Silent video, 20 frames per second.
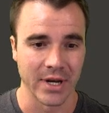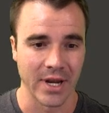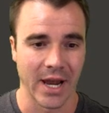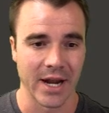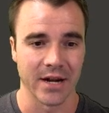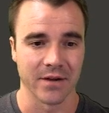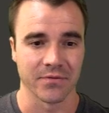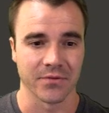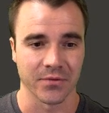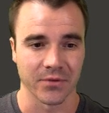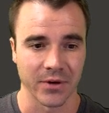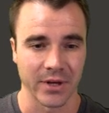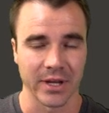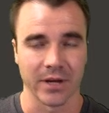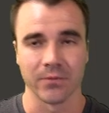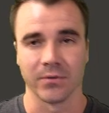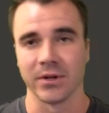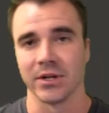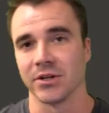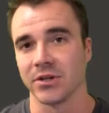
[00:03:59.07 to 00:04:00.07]
and knight f3
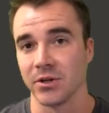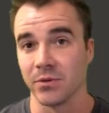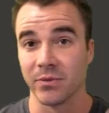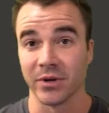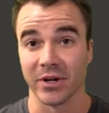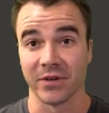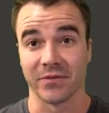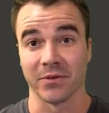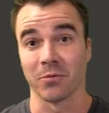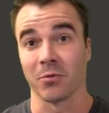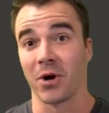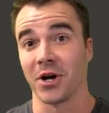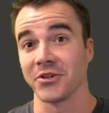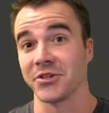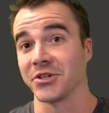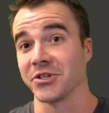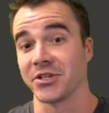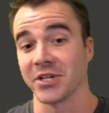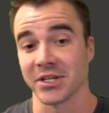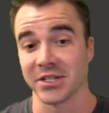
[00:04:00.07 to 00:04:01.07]
and queen d2. But if you're
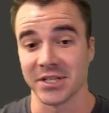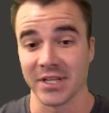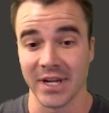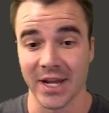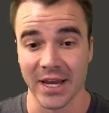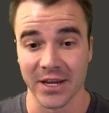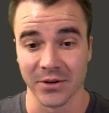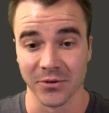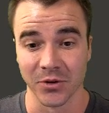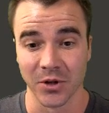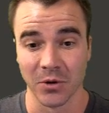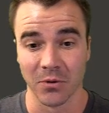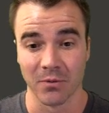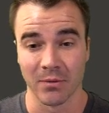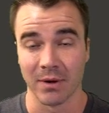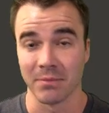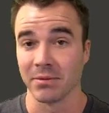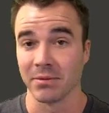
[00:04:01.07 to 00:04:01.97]
watching chess today, you'll know what